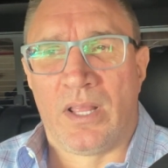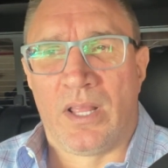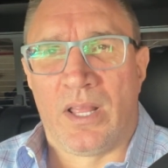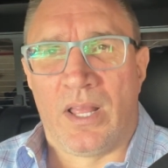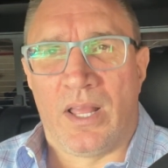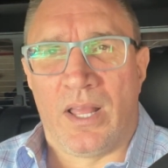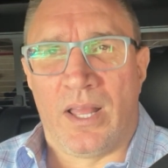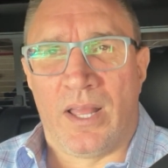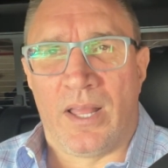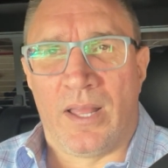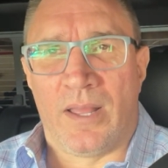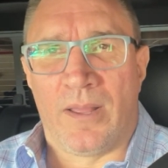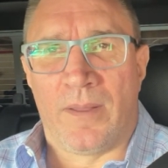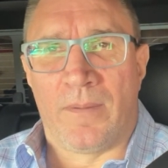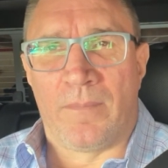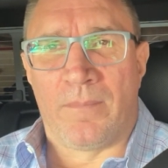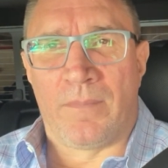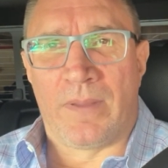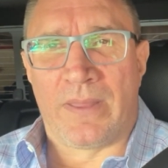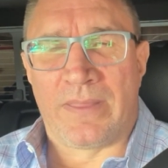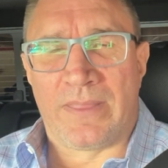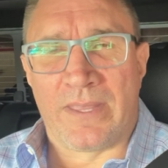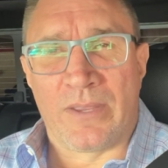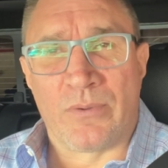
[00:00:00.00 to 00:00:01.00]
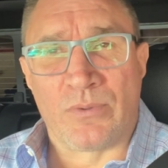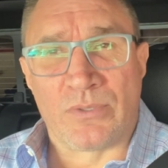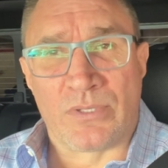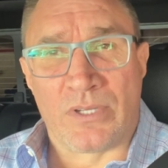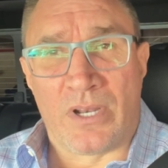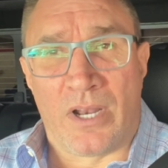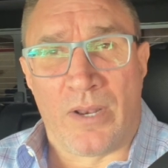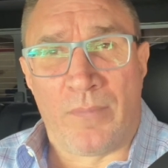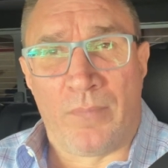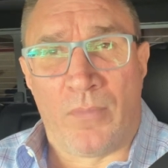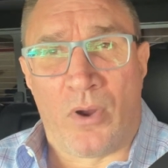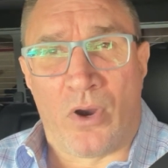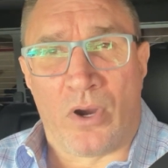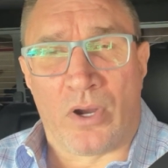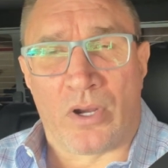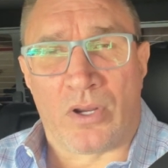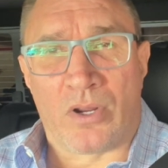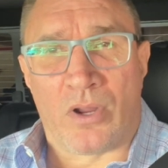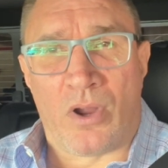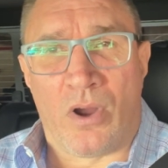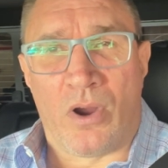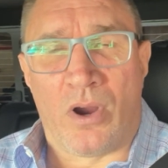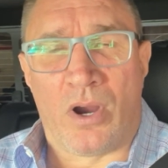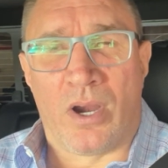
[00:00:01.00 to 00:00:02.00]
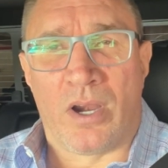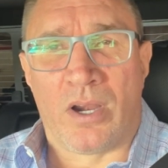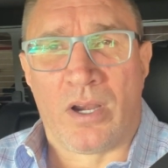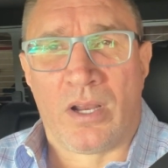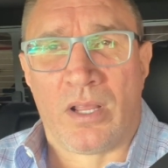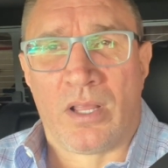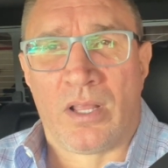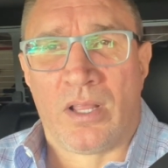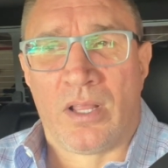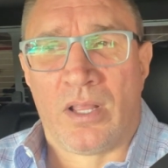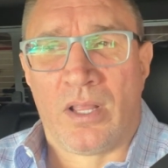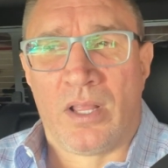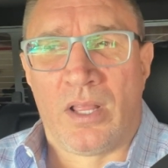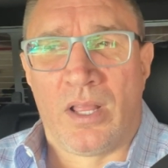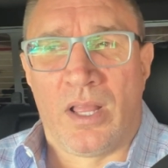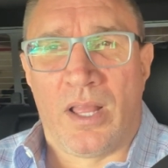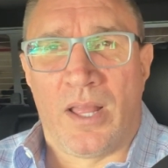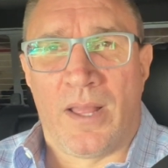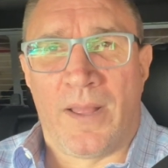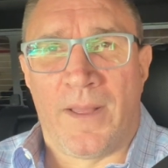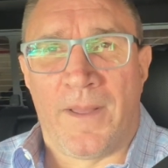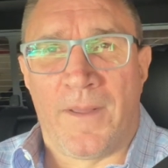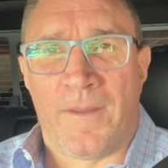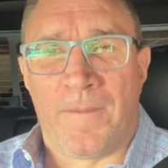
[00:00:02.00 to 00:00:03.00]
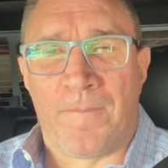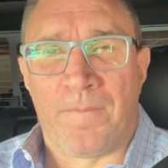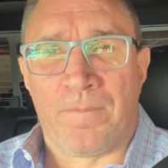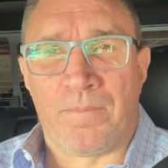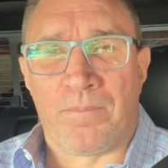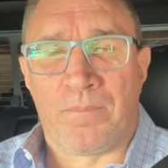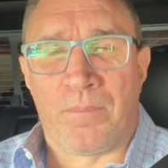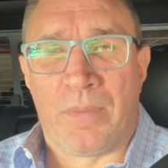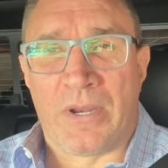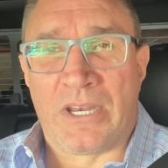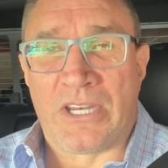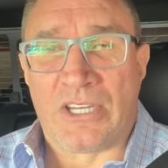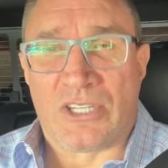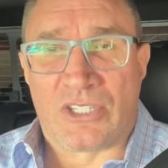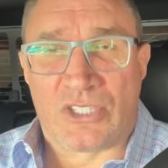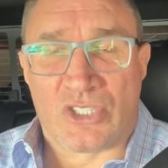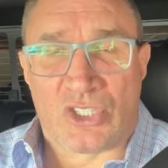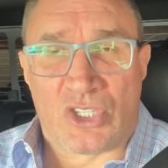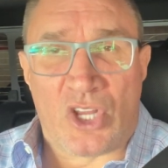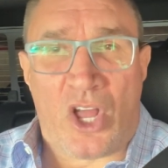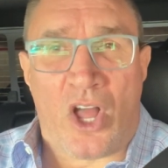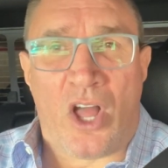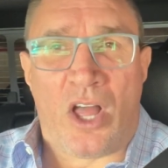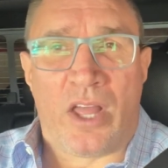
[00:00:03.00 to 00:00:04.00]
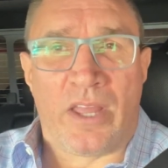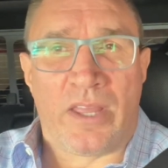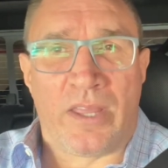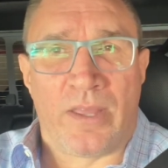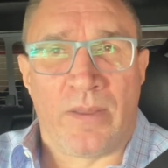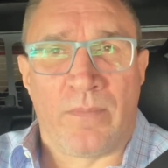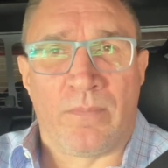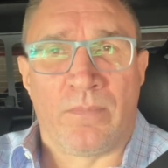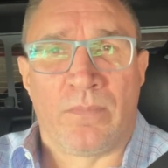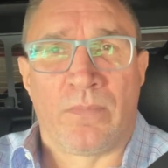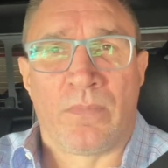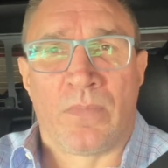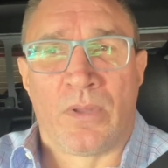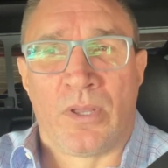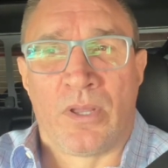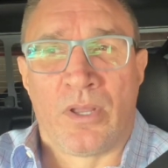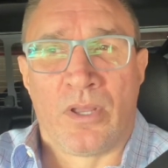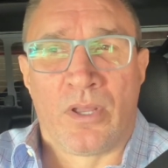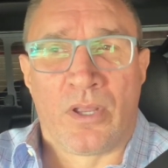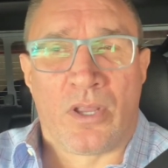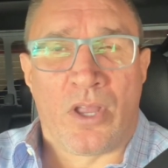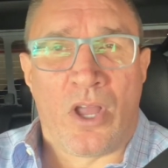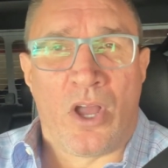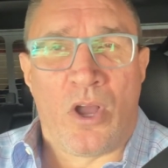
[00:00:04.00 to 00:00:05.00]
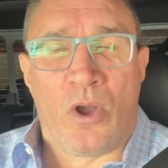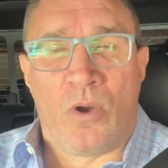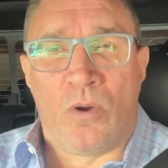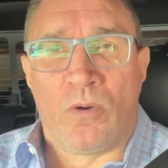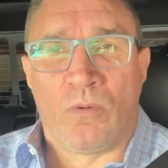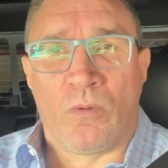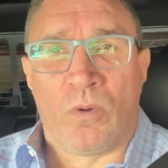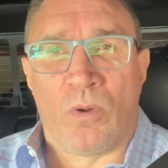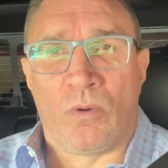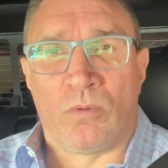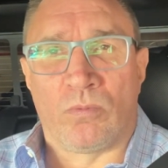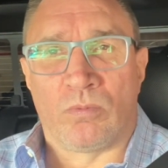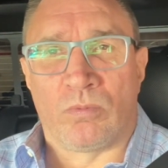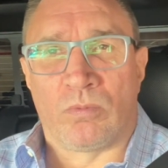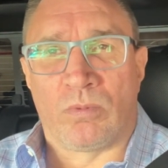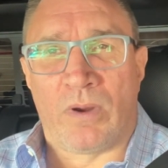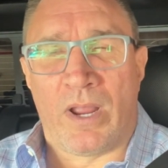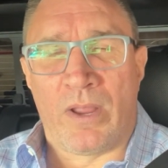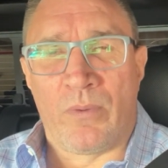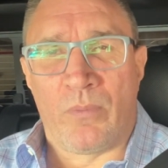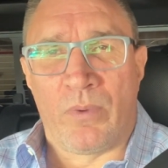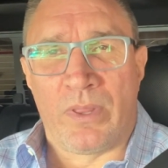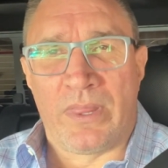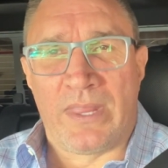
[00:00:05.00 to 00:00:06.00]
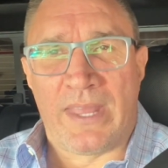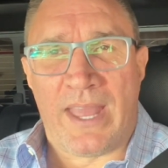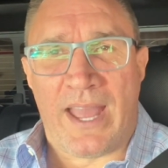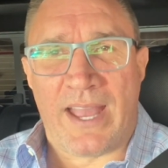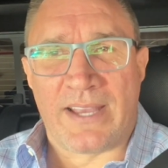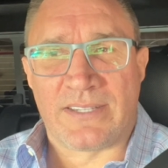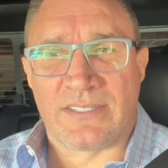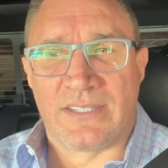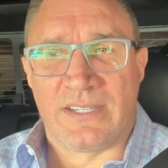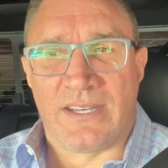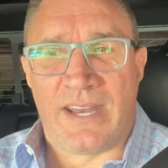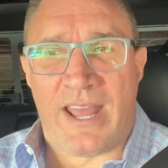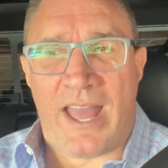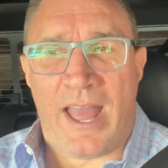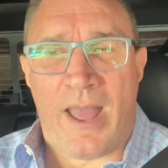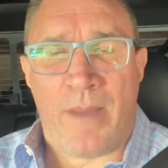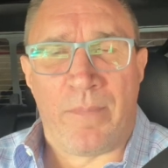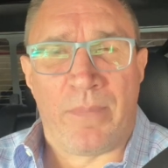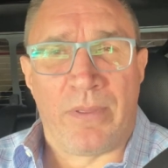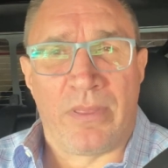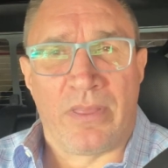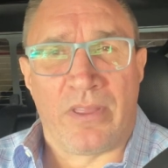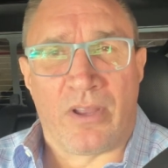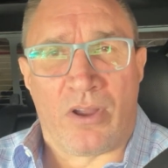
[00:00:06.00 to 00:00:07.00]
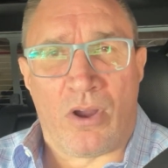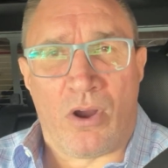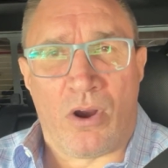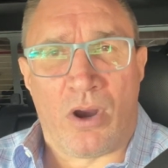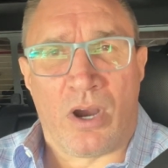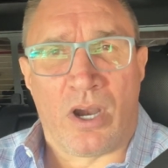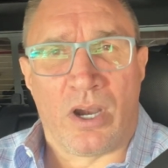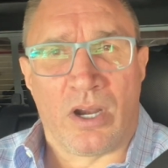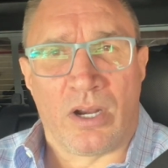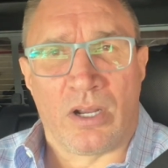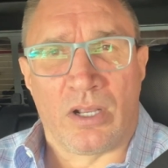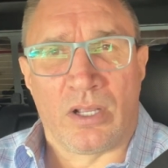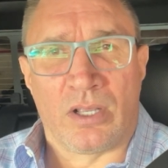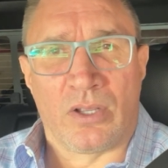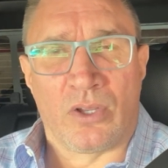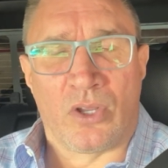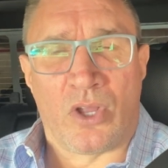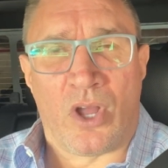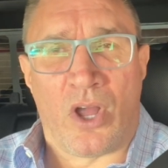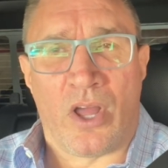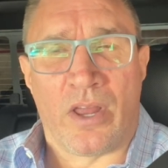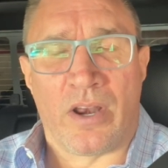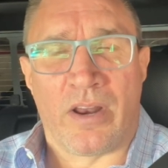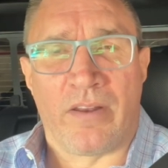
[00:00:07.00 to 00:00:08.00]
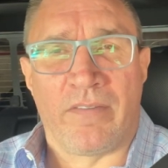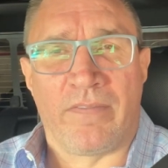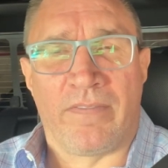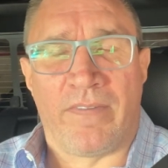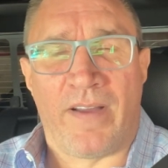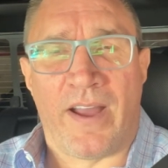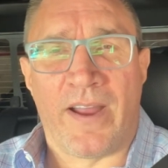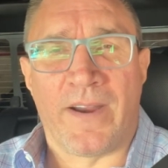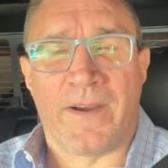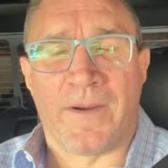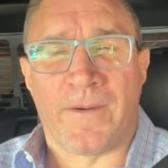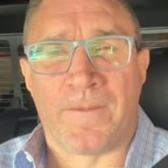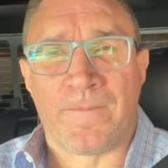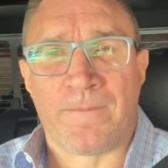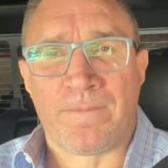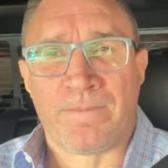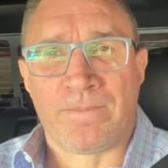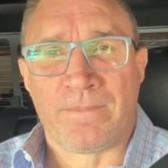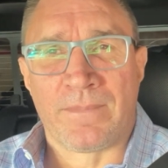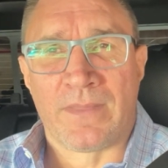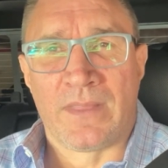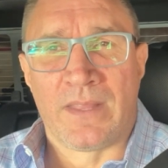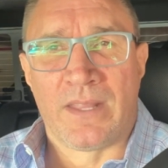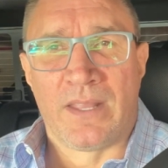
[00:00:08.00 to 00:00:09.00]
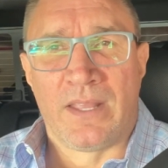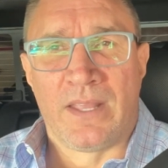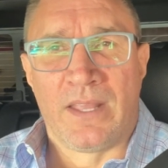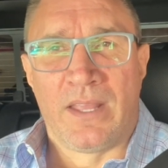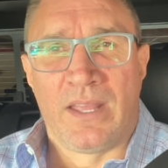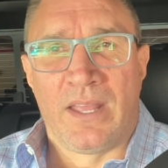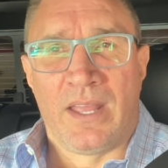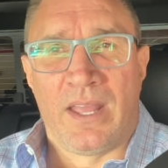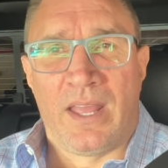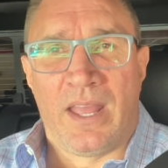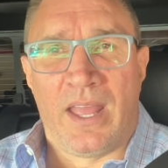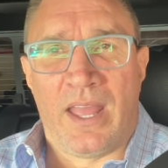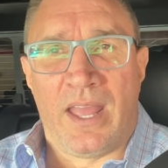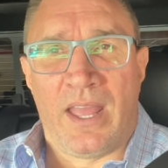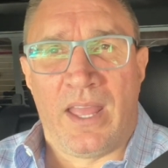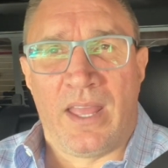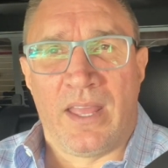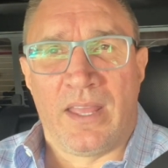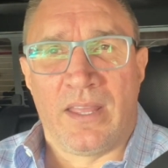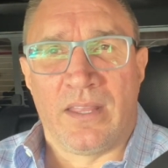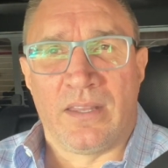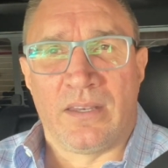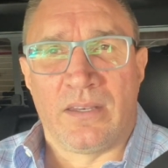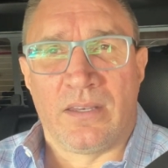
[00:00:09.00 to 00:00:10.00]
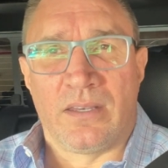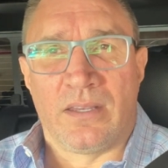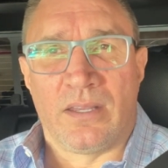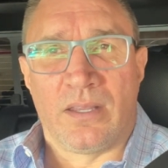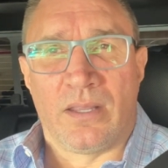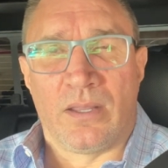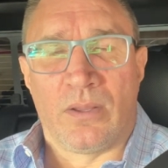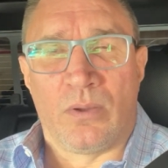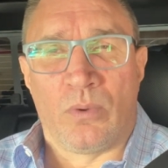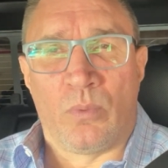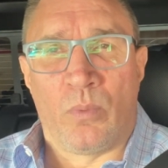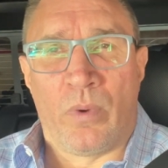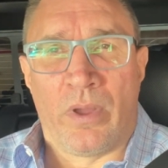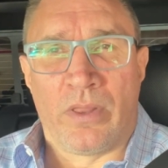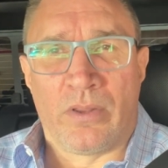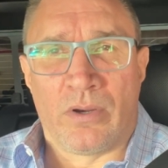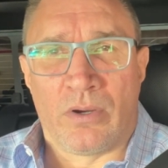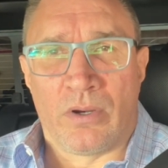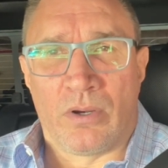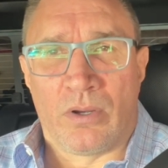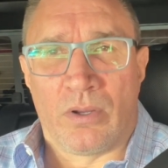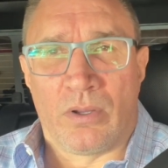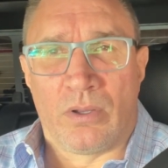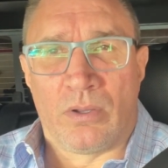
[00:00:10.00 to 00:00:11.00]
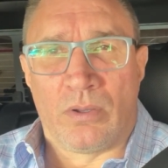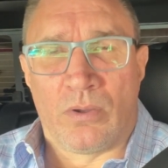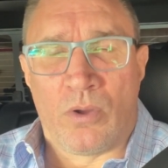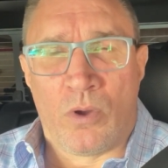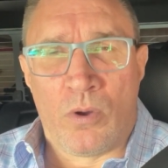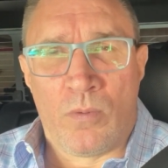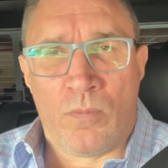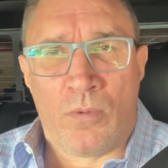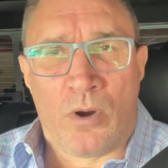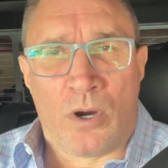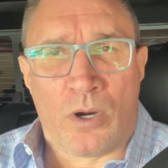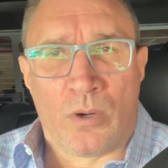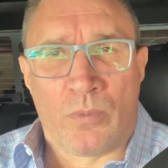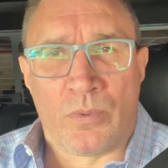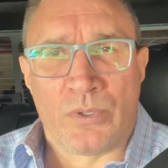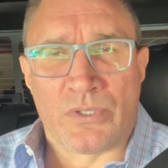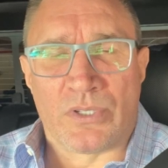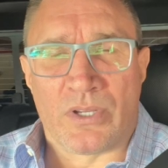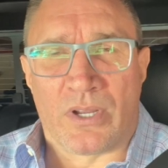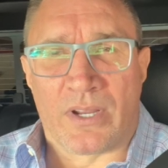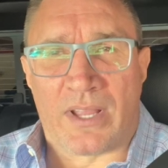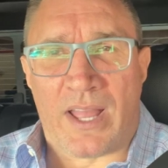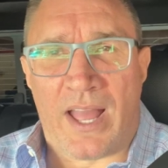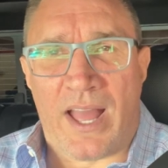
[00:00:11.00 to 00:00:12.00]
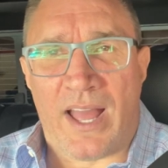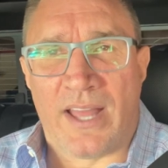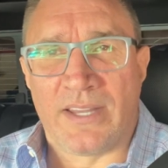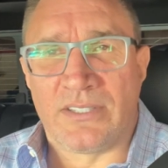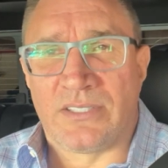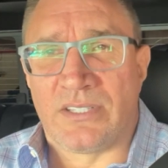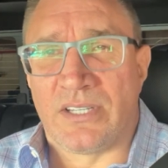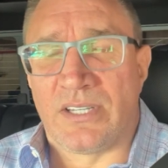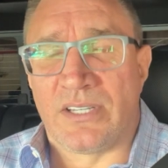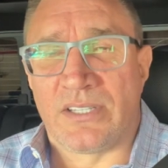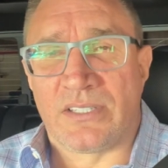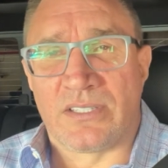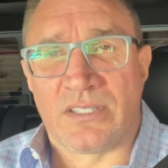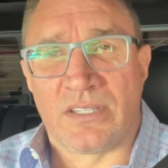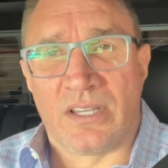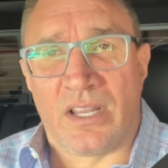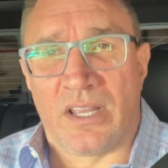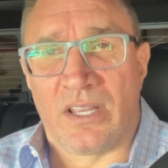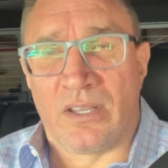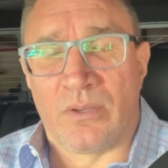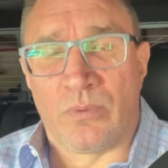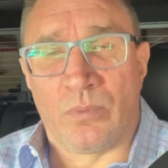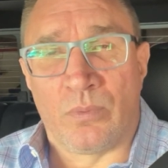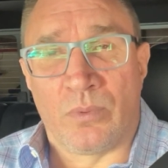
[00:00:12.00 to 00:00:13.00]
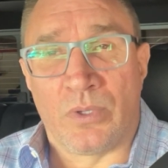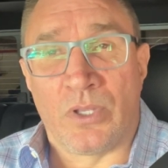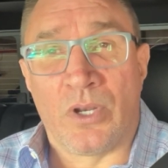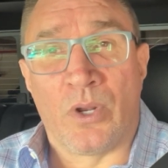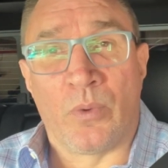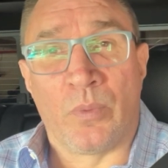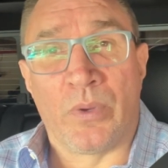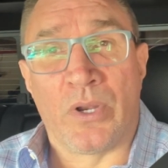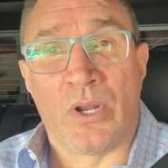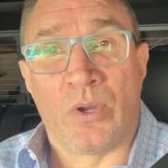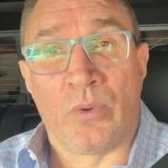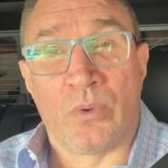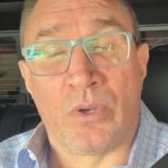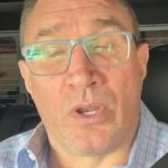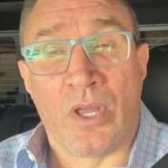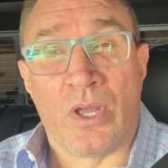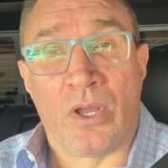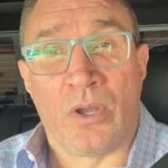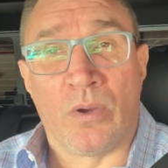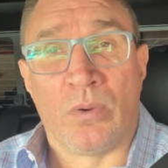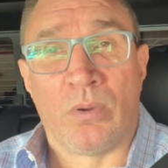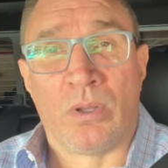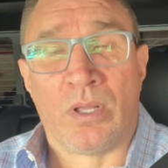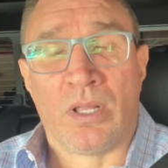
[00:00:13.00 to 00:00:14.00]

Um, I think it was an unmarked car, um, but he saw him go. Well, right when the accident happened, the car caught on fire. And whether Omar was unconscious, uh, you know, we don't know.